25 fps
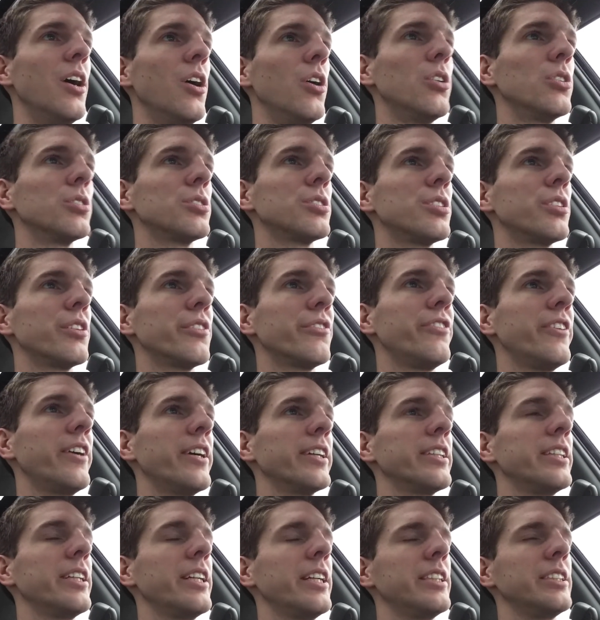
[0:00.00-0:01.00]
Also, the
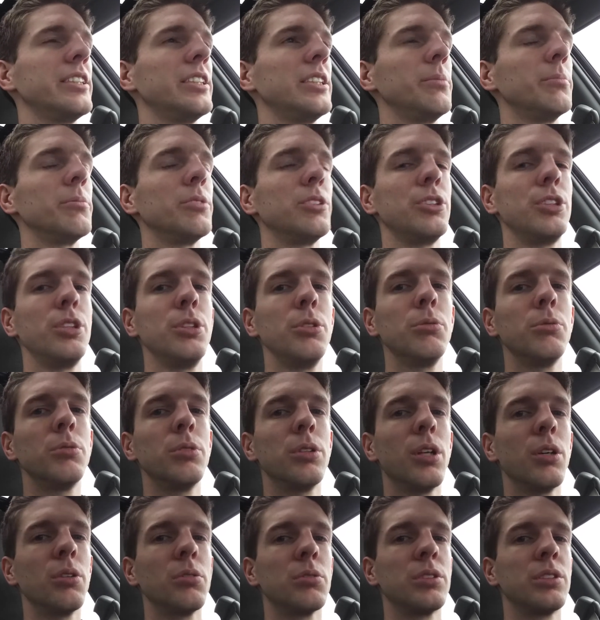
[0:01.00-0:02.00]
fact that it seems too
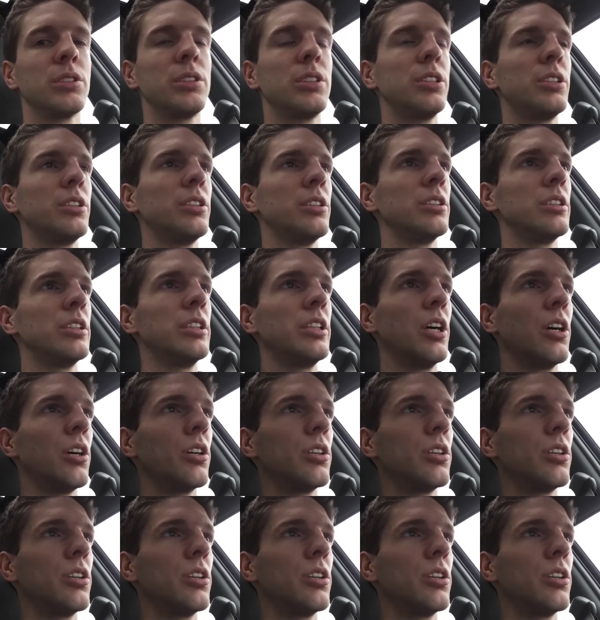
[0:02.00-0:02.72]
close to the